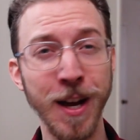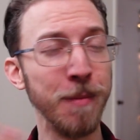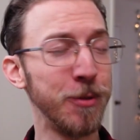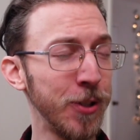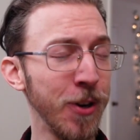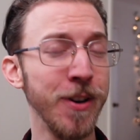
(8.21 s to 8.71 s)

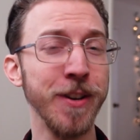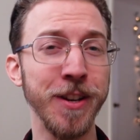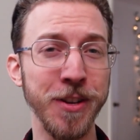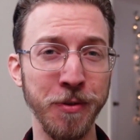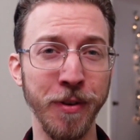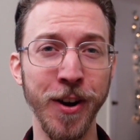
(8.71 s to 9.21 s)
I'm certain
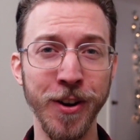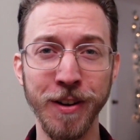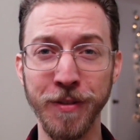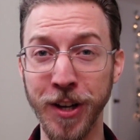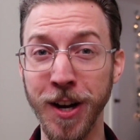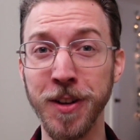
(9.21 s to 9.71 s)
you've heard
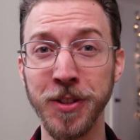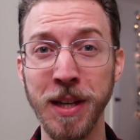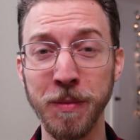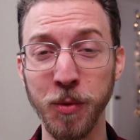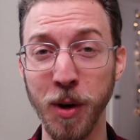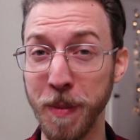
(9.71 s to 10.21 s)
of the
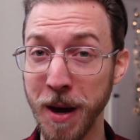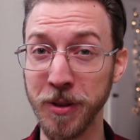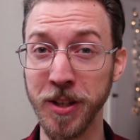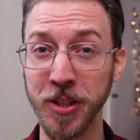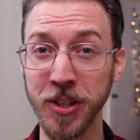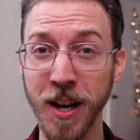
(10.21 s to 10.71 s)
concept we're about
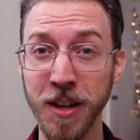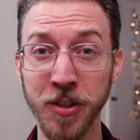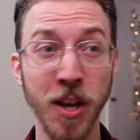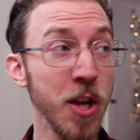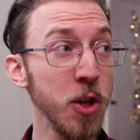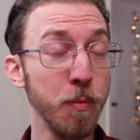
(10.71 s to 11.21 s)
to discuss,
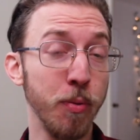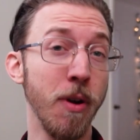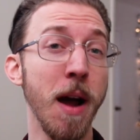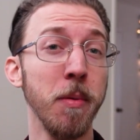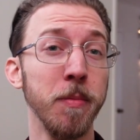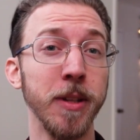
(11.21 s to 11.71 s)
you
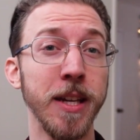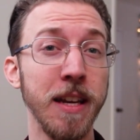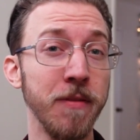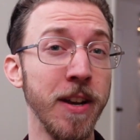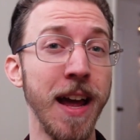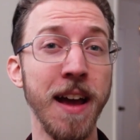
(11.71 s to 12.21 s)
probably
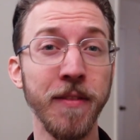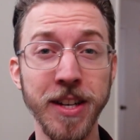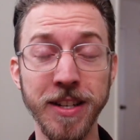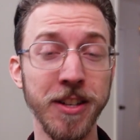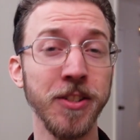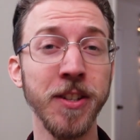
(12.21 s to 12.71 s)
even have a
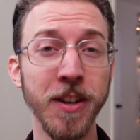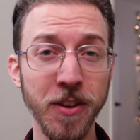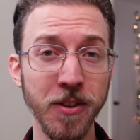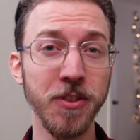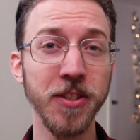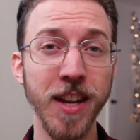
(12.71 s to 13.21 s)
decent
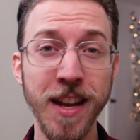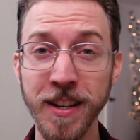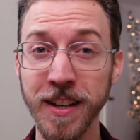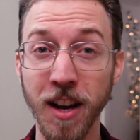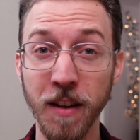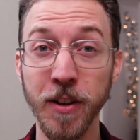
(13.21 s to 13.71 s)

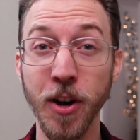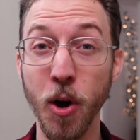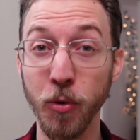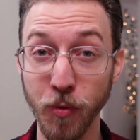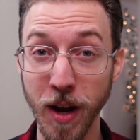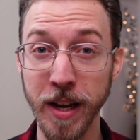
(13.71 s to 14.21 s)
understanding of it
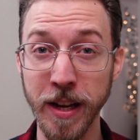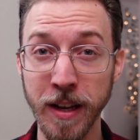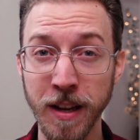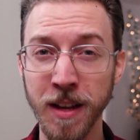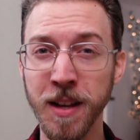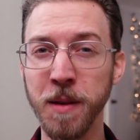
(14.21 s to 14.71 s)
already.
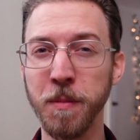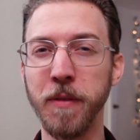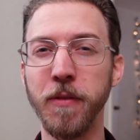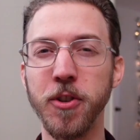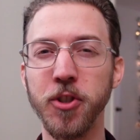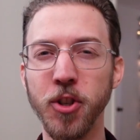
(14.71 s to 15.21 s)
But
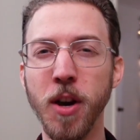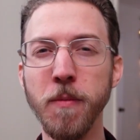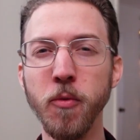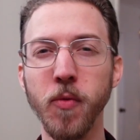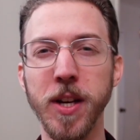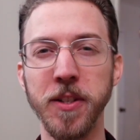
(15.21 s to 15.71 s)
for
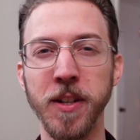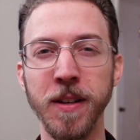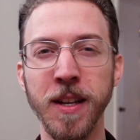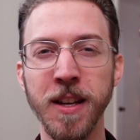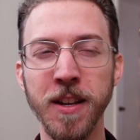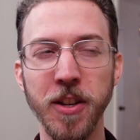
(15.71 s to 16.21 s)
some reason,
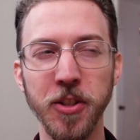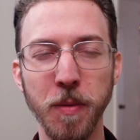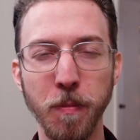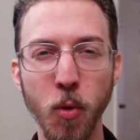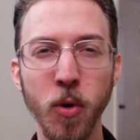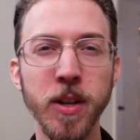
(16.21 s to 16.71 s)
this
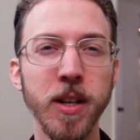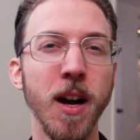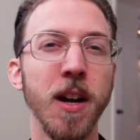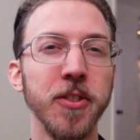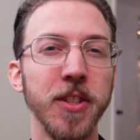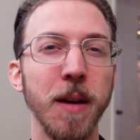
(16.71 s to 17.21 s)
important
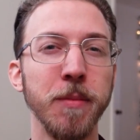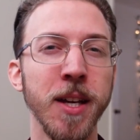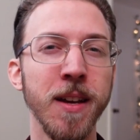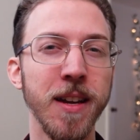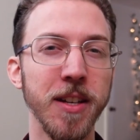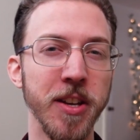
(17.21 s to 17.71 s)
concept
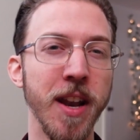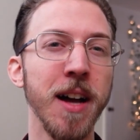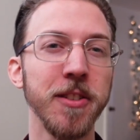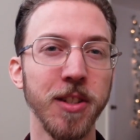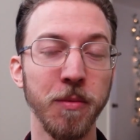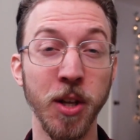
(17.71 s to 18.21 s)
is
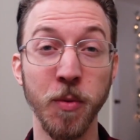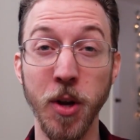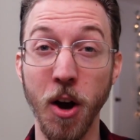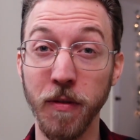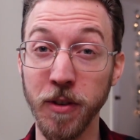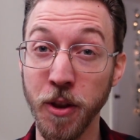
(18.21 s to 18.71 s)
not something
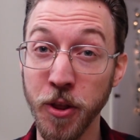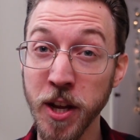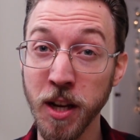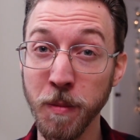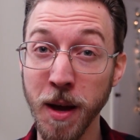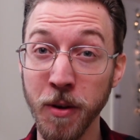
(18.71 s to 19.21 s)
we often
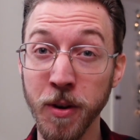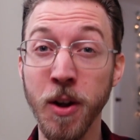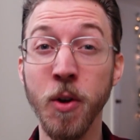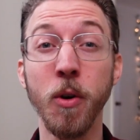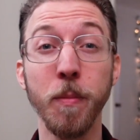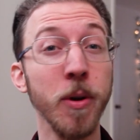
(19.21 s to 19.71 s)
think about
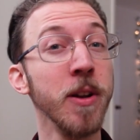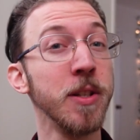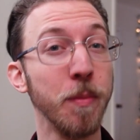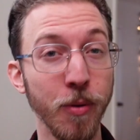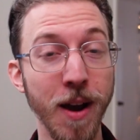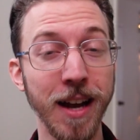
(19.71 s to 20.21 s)
or put
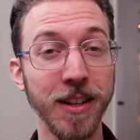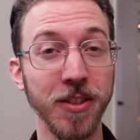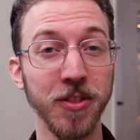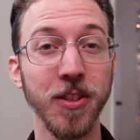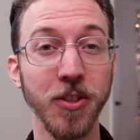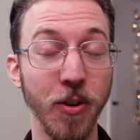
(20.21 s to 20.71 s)
into
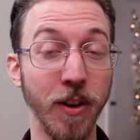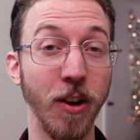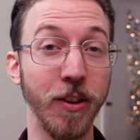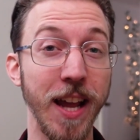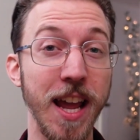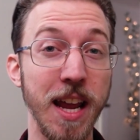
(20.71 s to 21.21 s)
practice during
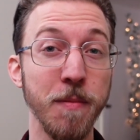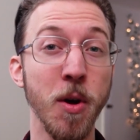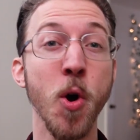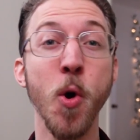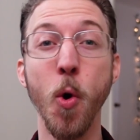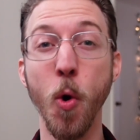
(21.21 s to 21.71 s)
our game
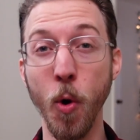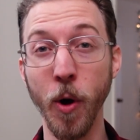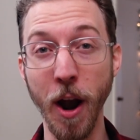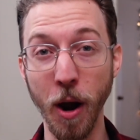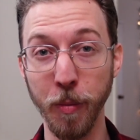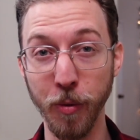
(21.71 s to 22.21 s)

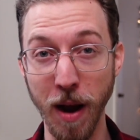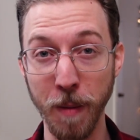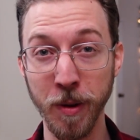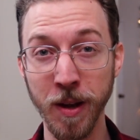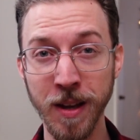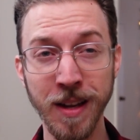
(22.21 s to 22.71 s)
or our
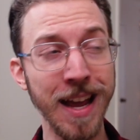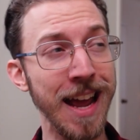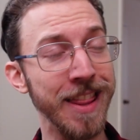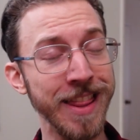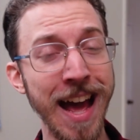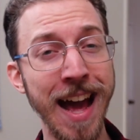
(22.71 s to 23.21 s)
prep,
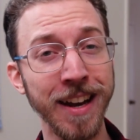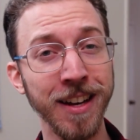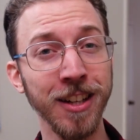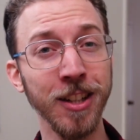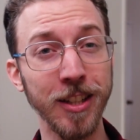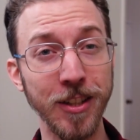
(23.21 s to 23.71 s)
and that
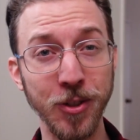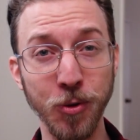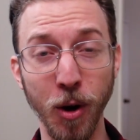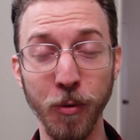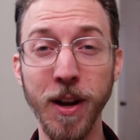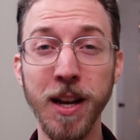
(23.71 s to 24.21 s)
leads
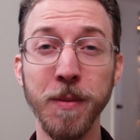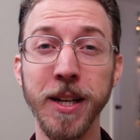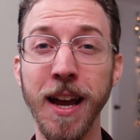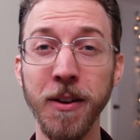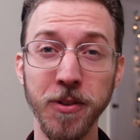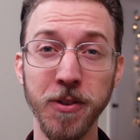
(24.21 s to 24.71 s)
to our random
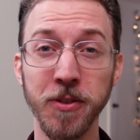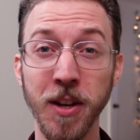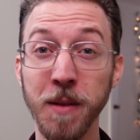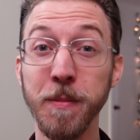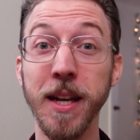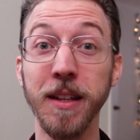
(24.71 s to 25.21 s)
encounters
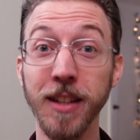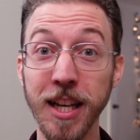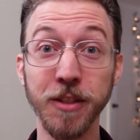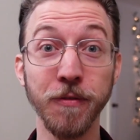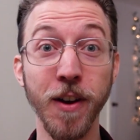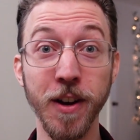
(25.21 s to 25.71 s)
being
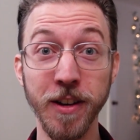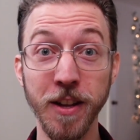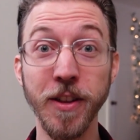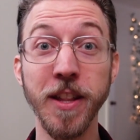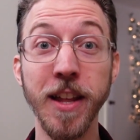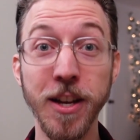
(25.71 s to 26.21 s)
less fun
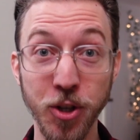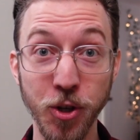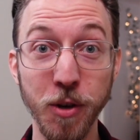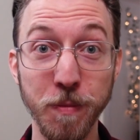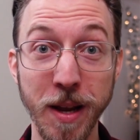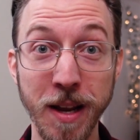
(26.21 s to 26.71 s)
than they
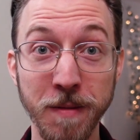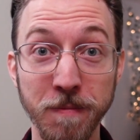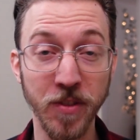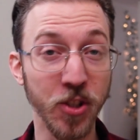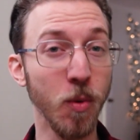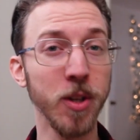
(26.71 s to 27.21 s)
should be.
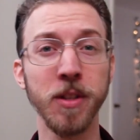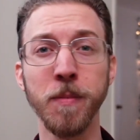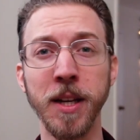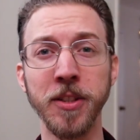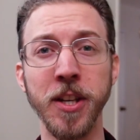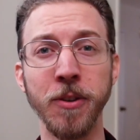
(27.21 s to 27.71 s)
So what's the
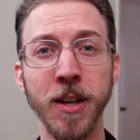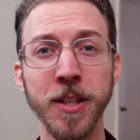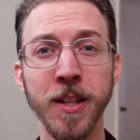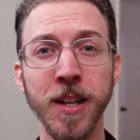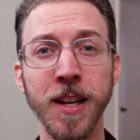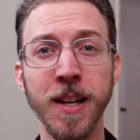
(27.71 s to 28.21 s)
big
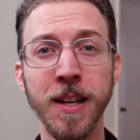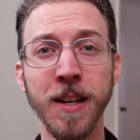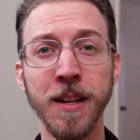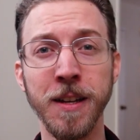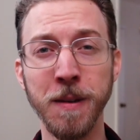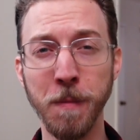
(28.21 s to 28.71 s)
secret?
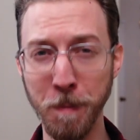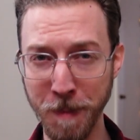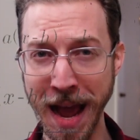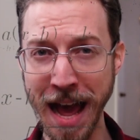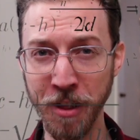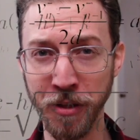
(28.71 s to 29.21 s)

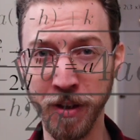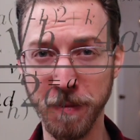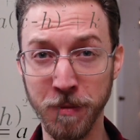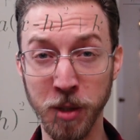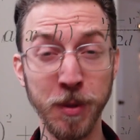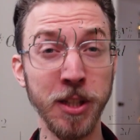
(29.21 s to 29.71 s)
Math.
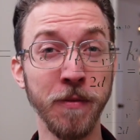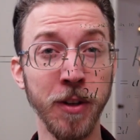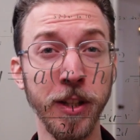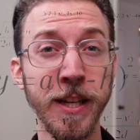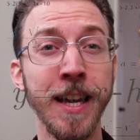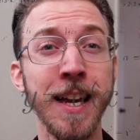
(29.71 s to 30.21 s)

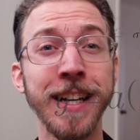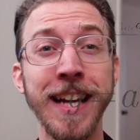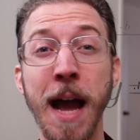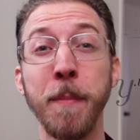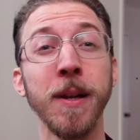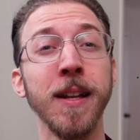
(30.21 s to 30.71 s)
Specifically,
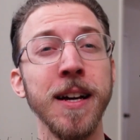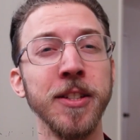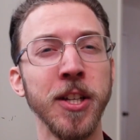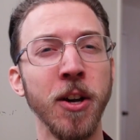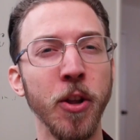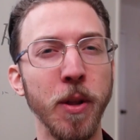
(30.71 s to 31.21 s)

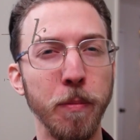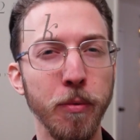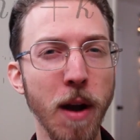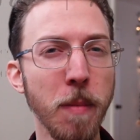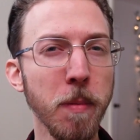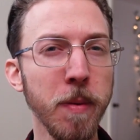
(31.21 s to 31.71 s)
capitalizing on the
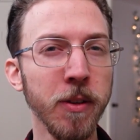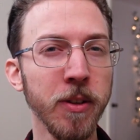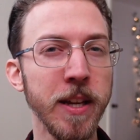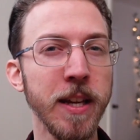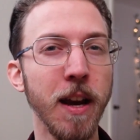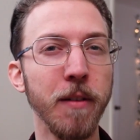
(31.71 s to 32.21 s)

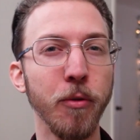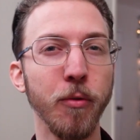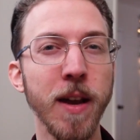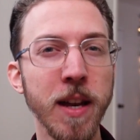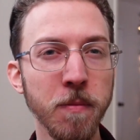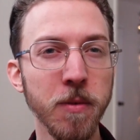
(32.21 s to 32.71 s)
probability of
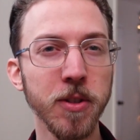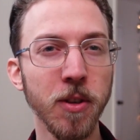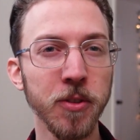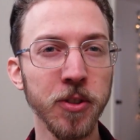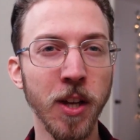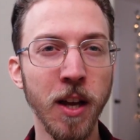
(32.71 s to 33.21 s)
random
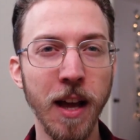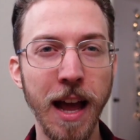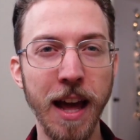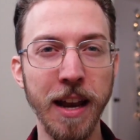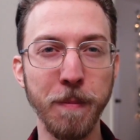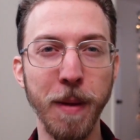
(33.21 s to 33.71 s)
results
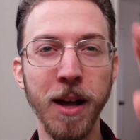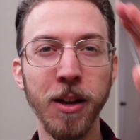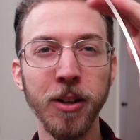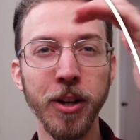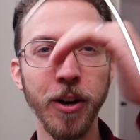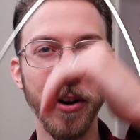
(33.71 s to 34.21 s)
at a
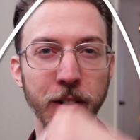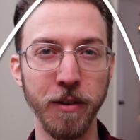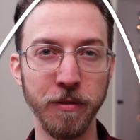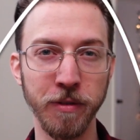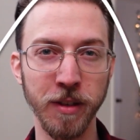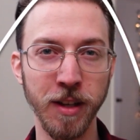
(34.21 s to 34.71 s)
bell
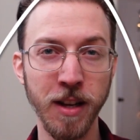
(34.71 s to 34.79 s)
curve.